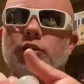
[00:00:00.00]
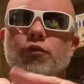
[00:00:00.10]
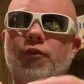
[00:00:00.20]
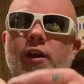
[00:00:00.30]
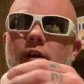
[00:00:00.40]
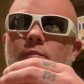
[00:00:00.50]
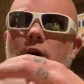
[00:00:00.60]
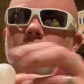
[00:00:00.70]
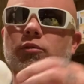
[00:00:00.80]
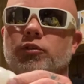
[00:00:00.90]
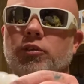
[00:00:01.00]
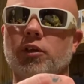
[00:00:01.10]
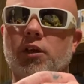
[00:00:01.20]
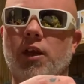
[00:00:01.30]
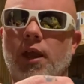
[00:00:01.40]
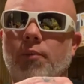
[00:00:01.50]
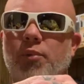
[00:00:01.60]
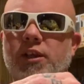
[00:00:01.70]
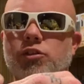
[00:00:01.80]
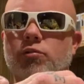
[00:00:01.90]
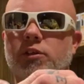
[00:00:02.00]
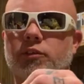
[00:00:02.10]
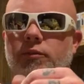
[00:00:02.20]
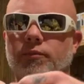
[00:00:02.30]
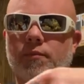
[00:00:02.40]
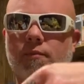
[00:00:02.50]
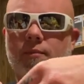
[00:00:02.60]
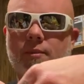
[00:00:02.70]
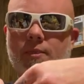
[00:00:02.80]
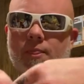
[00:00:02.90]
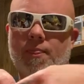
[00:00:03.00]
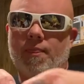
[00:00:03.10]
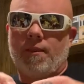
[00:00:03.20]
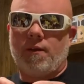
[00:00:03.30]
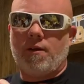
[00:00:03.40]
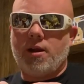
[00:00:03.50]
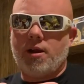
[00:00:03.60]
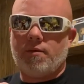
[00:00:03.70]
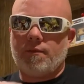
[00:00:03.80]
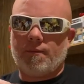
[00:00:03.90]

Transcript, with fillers: two finger bubbles, and pinch twist them. All right.